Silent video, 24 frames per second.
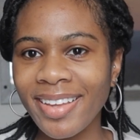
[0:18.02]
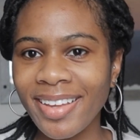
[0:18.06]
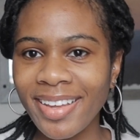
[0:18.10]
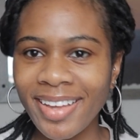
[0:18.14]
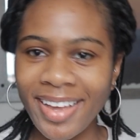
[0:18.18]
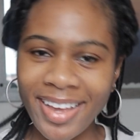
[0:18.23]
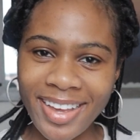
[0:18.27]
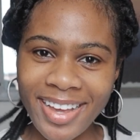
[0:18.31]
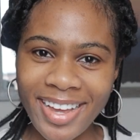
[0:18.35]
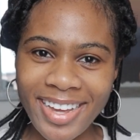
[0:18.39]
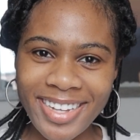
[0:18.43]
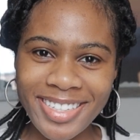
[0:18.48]

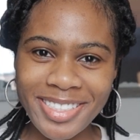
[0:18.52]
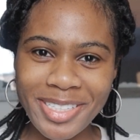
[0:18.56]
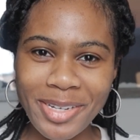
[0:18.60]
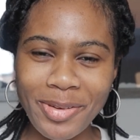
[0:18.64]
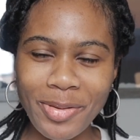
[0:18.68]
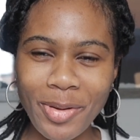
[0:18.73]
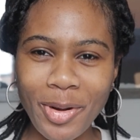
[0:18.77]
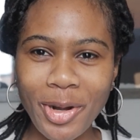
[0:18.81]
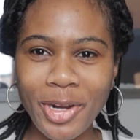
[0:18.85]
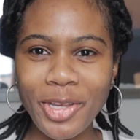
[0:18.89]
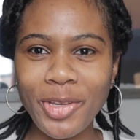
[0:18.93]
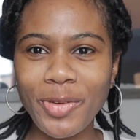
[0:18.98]
Hey guys, how
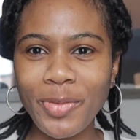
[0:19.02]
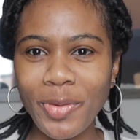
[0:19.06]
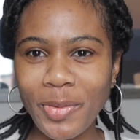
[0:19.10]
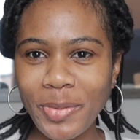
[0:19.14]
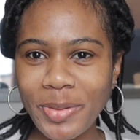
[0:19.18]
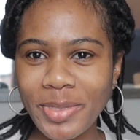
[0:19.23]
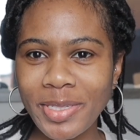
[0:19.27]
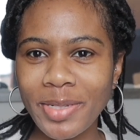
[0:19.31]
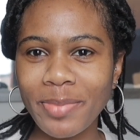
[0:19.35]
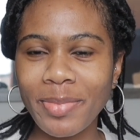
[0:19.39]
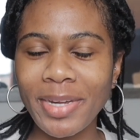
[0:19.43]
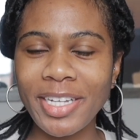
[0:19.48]
are you?
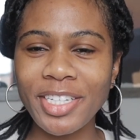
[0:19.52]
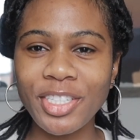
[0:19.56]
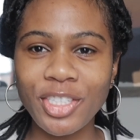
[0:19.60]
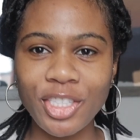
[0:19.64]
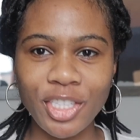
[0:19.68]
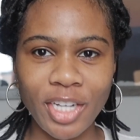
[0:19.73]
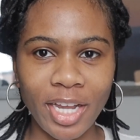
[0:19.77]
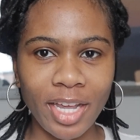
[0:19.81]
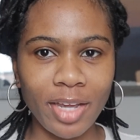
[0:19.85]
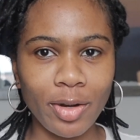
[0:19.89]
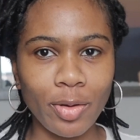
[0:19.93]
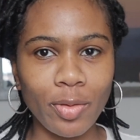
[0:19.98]
Welcome to my
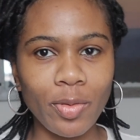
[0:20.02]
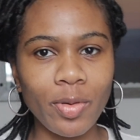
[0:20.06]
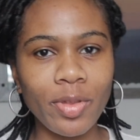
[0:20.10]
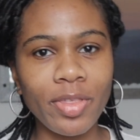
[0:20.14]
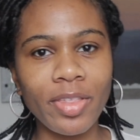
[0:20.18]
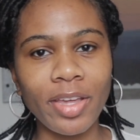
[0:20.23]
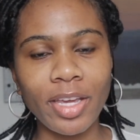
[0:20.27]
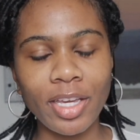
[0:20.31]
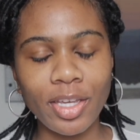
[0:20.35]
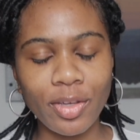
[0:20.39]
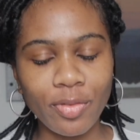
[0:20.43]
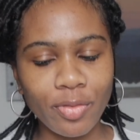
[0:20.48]
channel.
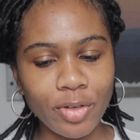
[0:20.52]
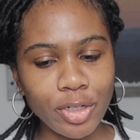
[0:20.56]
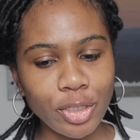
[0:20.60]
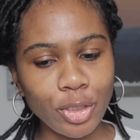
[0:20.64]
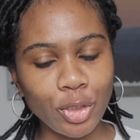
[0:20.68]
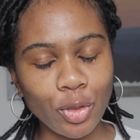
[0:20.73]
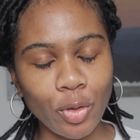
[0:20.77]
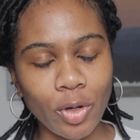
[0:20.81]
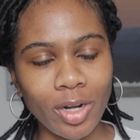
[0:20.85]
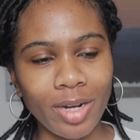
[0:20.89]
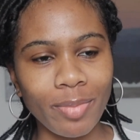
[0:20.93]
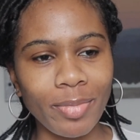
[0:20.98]
Thank you for
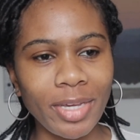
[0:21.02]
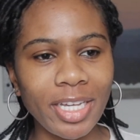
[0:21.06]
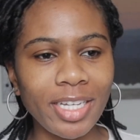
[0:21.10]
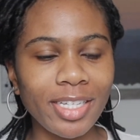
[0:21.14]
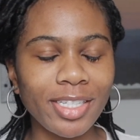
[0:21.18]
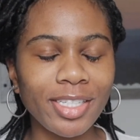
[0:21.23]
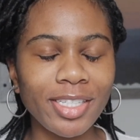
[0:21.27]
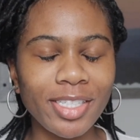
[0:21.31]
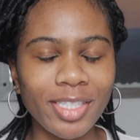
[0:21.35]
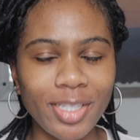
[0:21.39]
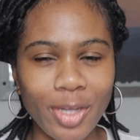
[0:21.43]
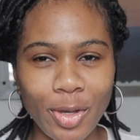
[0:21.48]
joining me.
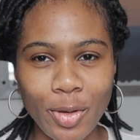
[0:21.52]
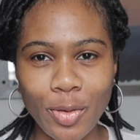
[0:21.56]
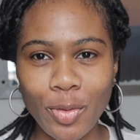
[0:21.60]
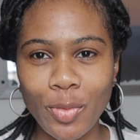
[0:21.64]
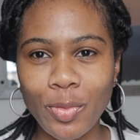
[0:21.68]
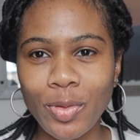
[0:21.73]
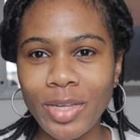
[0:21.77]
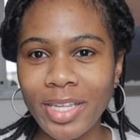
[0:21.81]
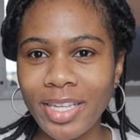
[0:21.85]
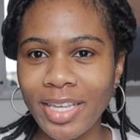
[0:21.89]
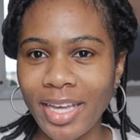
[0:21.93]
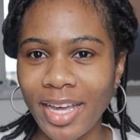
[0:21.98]

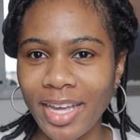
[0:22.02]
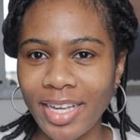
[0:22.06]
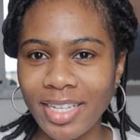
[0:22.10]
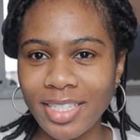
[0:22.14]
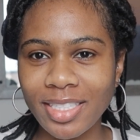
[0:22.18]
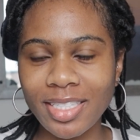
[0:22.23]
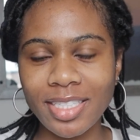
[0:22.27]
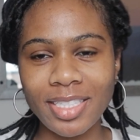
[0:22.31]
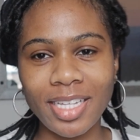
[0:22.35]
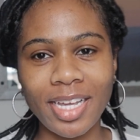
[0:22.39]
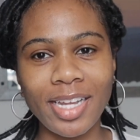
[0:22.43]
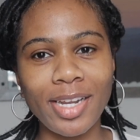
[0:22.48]
So
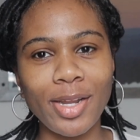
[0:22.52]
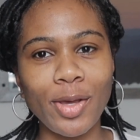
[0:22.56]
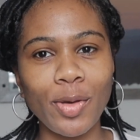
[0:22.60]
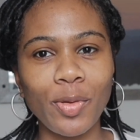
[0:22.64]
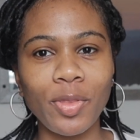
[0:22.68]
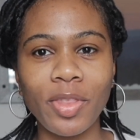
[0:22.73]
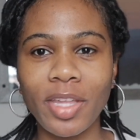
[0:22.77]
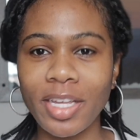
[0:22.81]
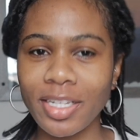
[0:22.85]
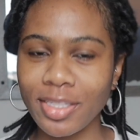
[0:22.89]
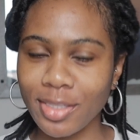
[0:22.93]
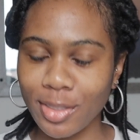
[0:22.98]
yes, I know
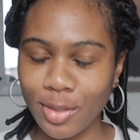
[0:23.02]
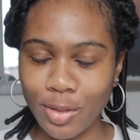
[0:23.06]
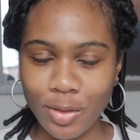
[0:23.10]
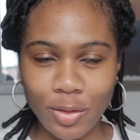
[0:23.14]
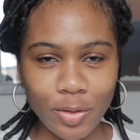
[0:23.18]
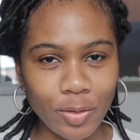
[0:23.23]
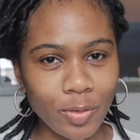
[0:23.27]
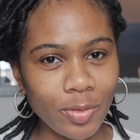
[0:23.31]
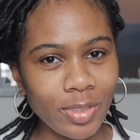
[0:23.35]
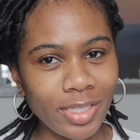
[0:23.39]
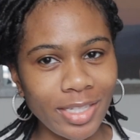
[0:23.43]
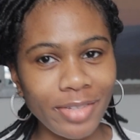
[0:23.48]
things look a
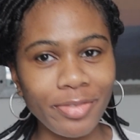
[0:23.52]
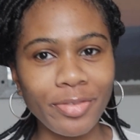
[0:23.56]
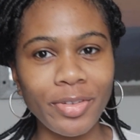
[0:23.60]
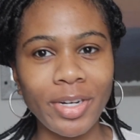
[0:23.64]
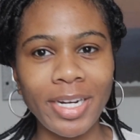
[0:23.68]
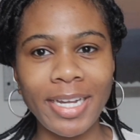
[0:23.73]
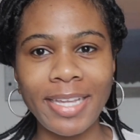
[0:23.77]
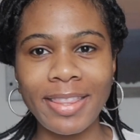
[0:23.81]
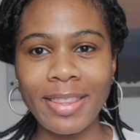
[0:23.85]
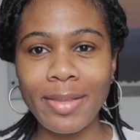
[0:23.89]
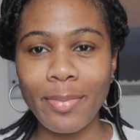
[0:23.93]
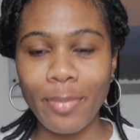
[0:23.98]
little
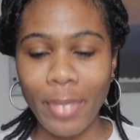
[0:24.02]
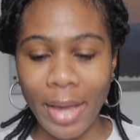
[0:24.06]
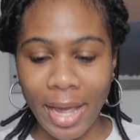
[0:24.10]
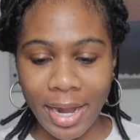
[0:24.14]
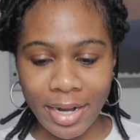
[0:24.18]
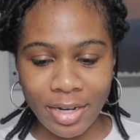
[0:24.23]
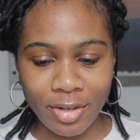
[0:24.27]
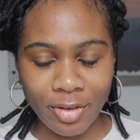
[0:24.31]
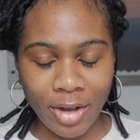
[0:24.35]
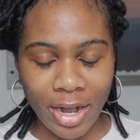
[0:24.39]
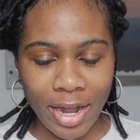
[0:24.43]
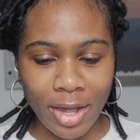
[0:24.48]
different in the
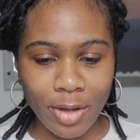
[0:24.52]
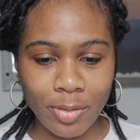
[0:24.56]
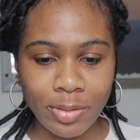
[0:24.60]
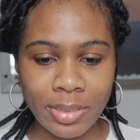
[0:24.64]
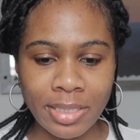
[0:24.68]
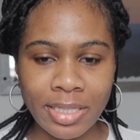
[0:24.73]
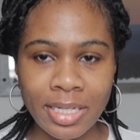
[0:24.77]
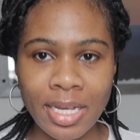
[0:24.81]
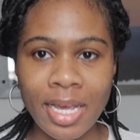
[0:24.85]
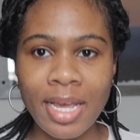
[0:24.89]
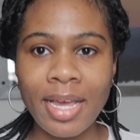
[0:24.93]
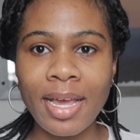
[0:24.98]

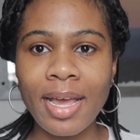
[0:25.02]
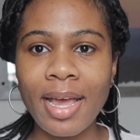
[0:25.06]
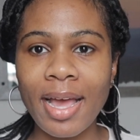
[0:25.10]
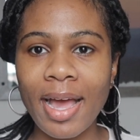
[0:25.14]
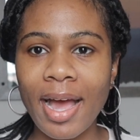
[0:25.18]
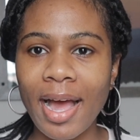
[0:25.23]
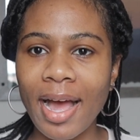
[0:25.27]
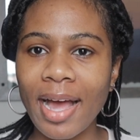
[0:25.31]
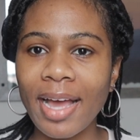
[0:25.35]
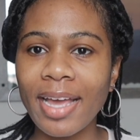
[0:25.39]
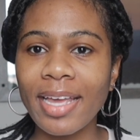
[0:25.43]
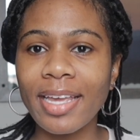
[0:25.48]
background.
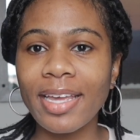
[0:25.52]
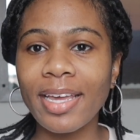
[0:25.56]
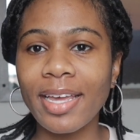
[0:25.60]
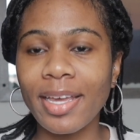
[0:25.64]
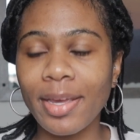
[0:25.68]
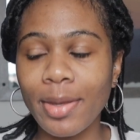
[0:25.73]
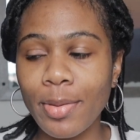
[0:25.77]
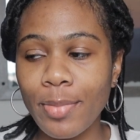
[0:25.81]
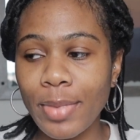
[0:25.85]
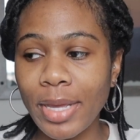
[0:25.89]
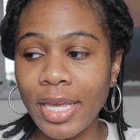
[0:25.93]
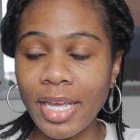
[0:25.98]
I
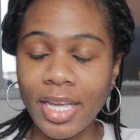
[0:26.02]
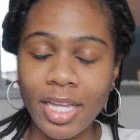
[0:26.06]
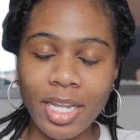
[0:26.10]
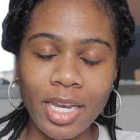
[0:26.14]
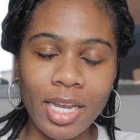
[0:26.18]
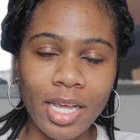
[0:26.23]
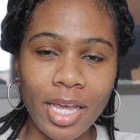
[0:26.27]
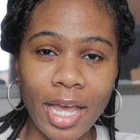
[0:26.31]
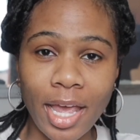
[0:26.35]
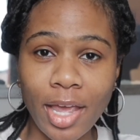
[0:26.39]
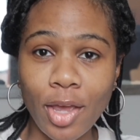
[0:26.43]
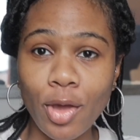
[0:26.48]
am
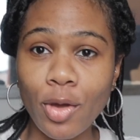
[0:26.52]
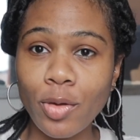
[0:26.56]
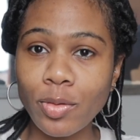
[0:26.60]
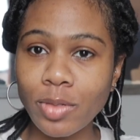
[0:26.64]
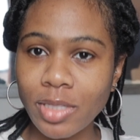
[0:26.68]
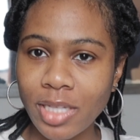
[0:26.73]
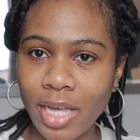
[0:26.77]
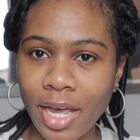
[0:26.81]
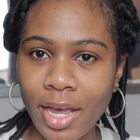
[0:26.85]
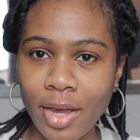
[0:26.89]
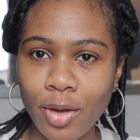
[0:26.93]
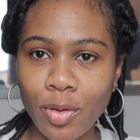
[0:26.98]
in a
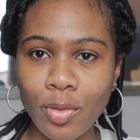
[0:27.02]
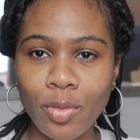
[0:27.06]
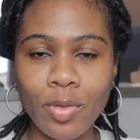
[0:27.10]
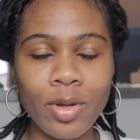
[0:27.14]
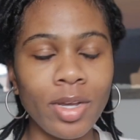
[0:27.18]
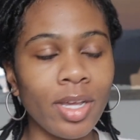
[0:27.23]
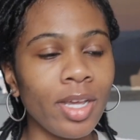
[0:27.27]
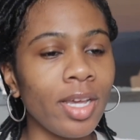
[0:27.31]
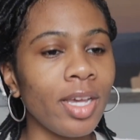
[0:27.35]
hotel.